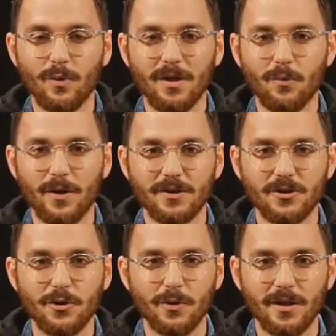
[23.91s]
we wanted
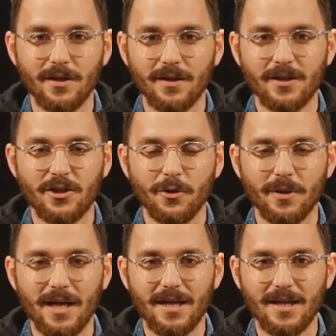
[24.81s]
to do a
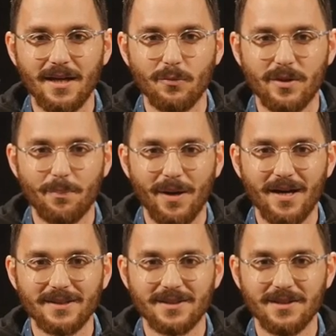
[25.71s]
Q&A again with the
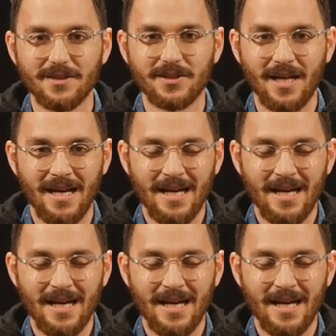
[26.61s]
pastors,